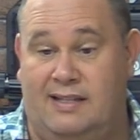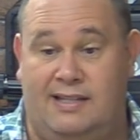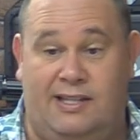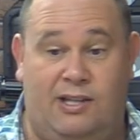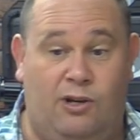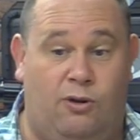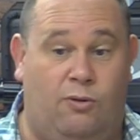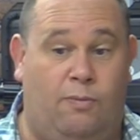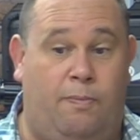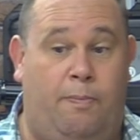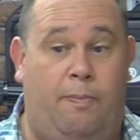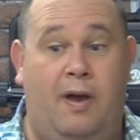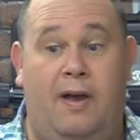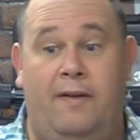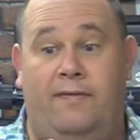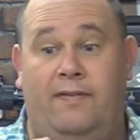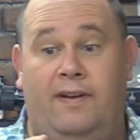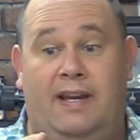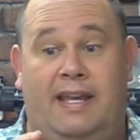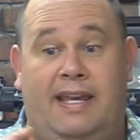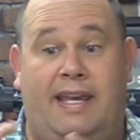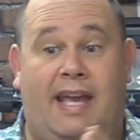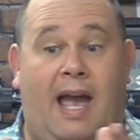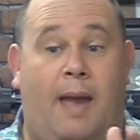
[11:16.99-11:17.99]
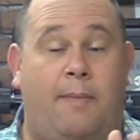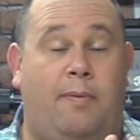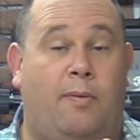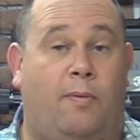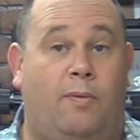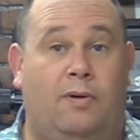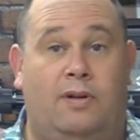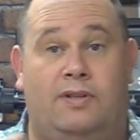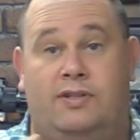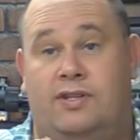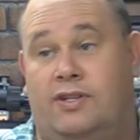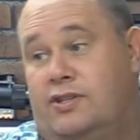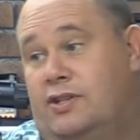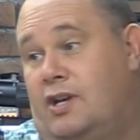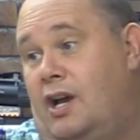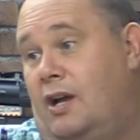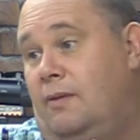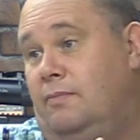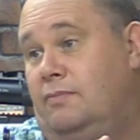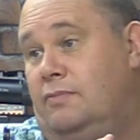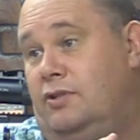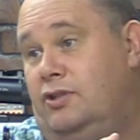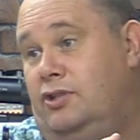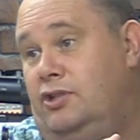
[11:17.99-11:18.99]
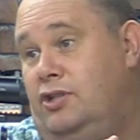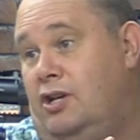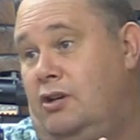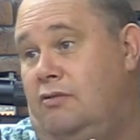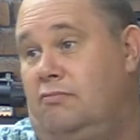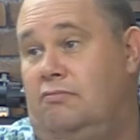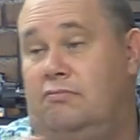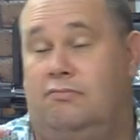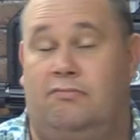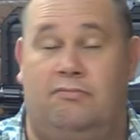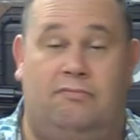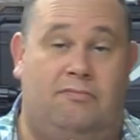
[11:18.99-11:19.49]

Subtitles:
Still perfectly capable as a scope to shoot